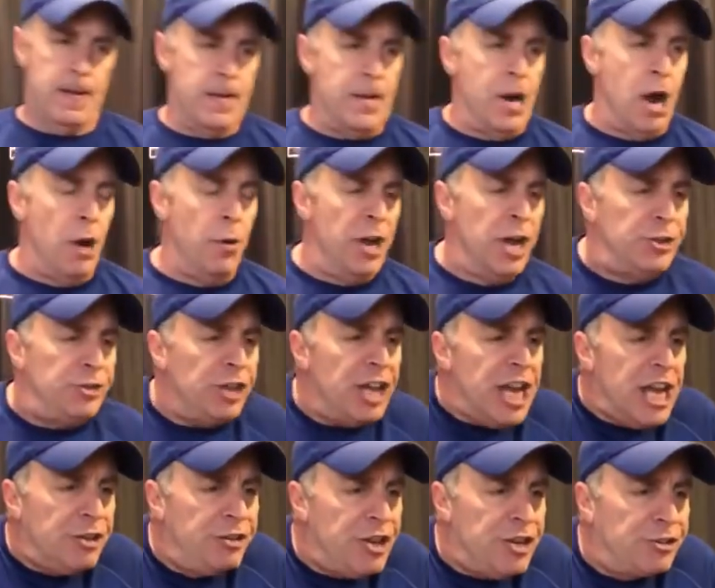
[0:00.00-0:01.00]
You know, it's
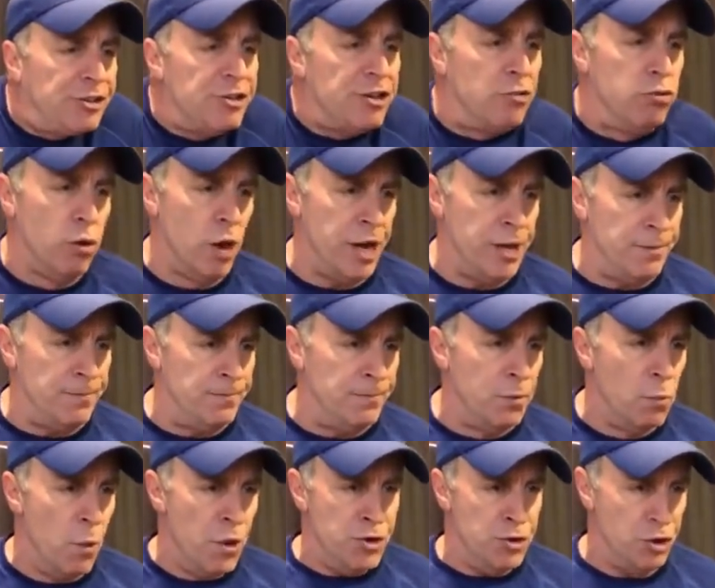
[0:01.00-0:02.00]
easy to grin
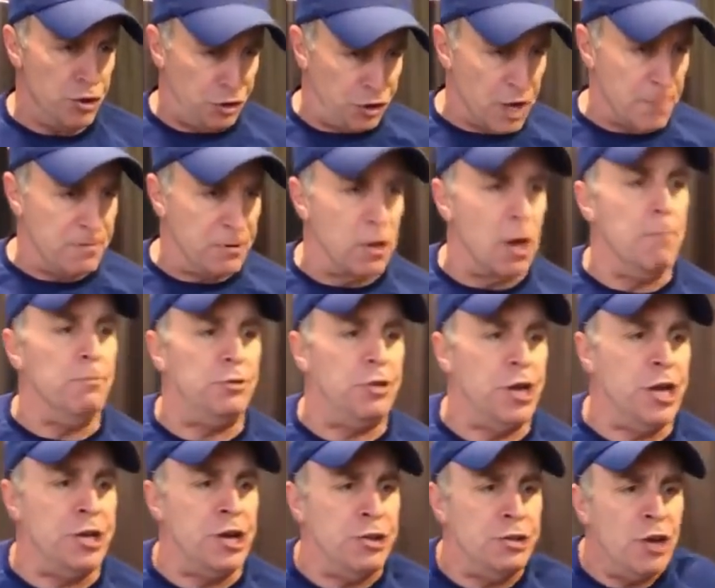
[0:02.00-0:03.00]
when your ship comes
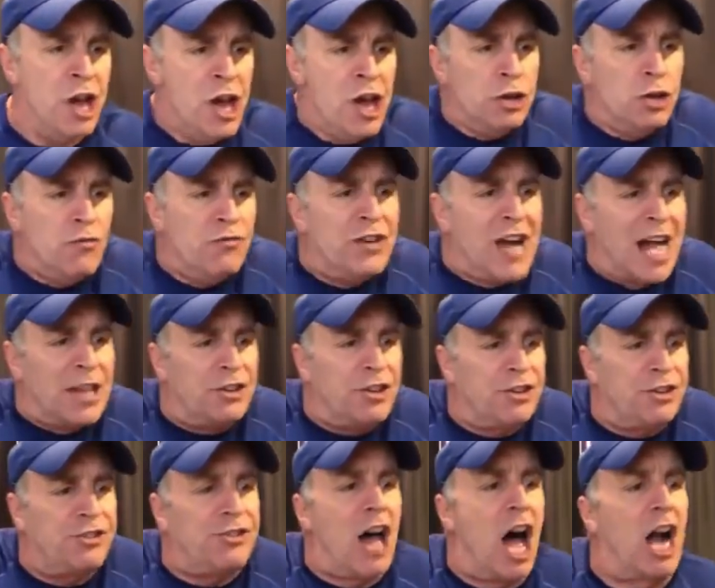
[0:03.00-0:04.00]
in and you've got the
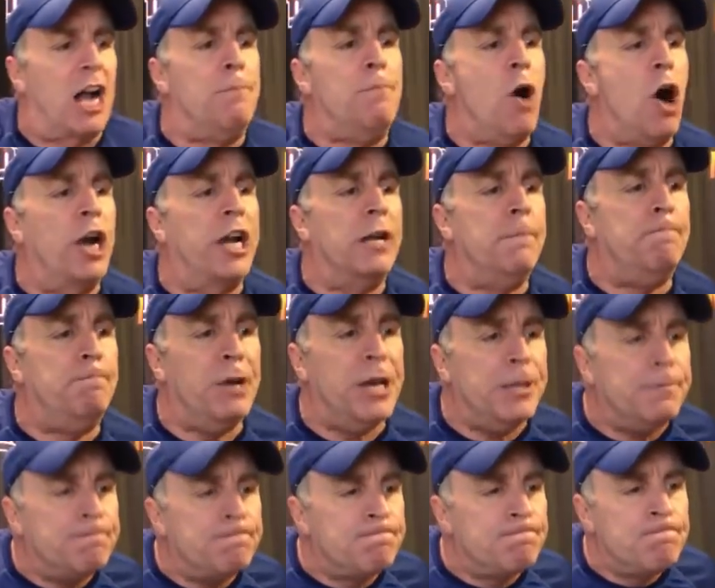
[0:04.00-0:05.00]
stock market
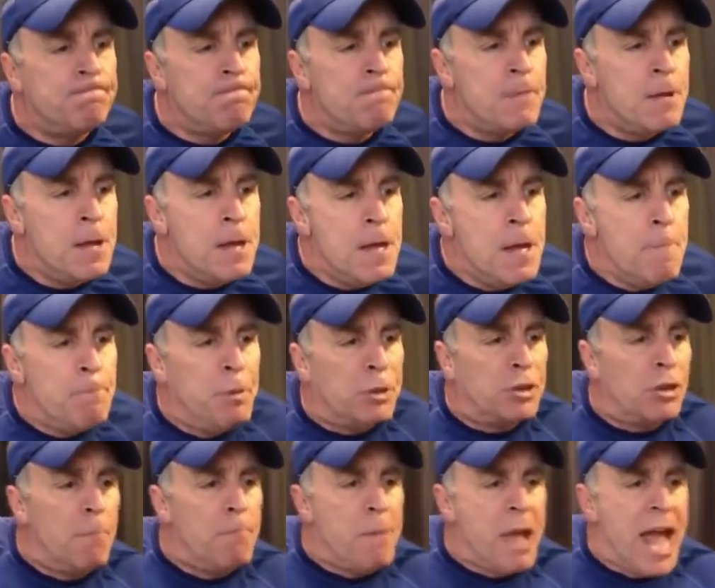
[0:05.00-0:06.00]
beat.
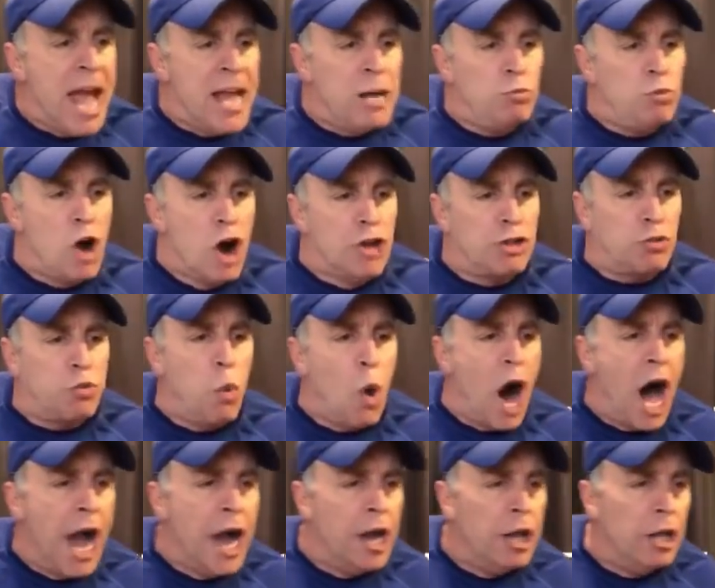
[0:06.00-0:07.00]
But the man
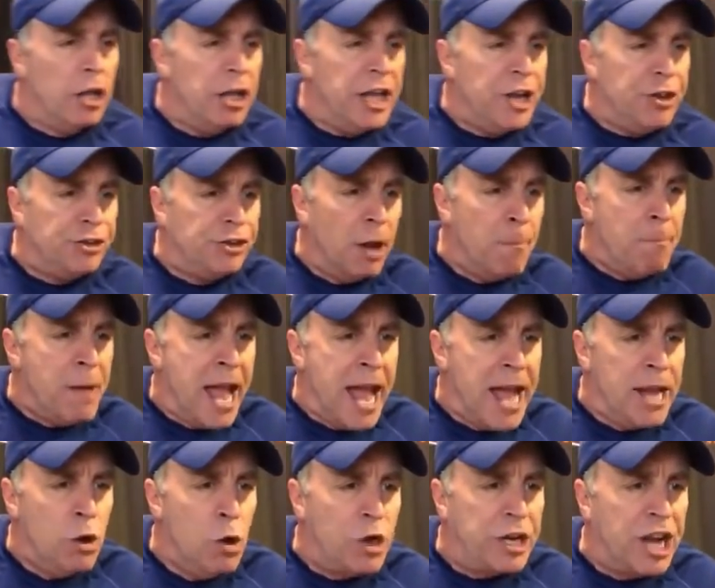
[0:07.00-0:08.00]
worthwhile is the
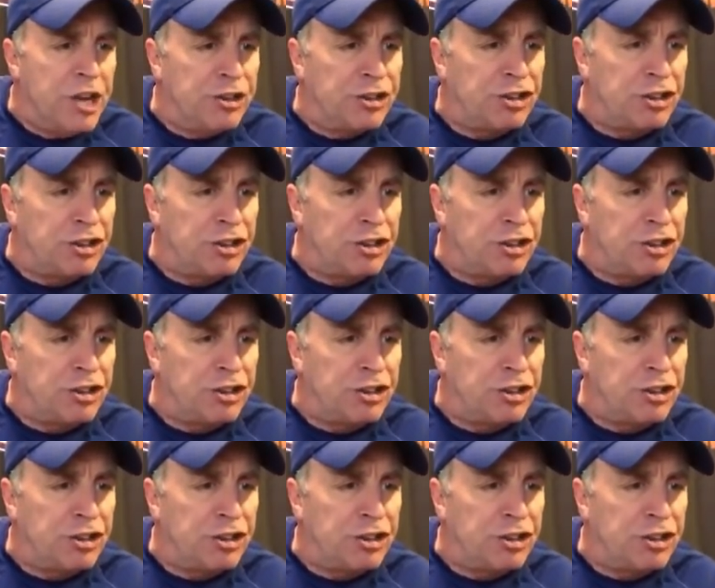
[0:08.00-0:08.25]
man who can